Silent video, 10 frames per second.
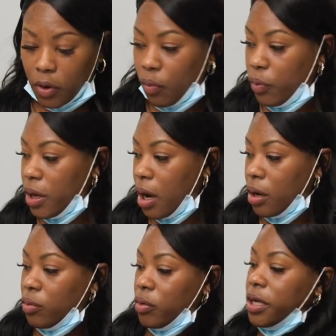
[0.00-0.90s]
We are
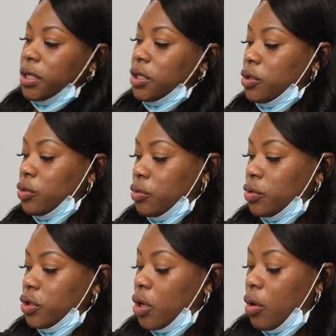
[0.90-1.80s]
going to
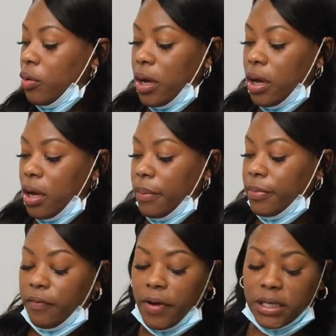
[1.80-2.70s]
soak up
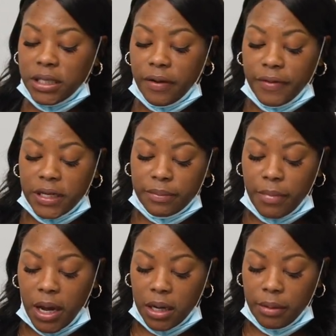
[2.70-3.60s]
the rest of this
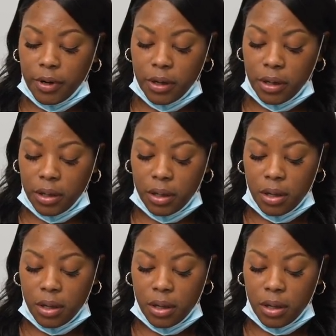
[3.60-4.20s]
monomer